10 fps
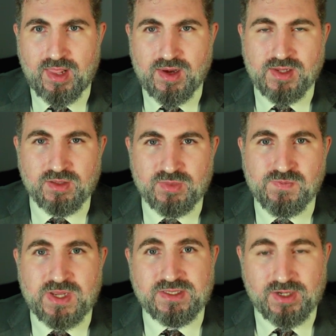a little
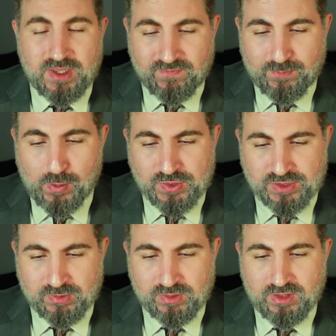bit better if
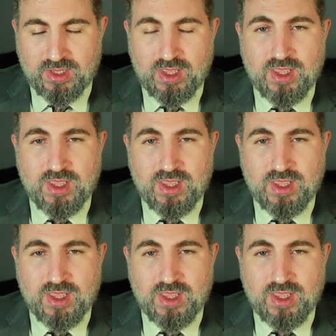possible.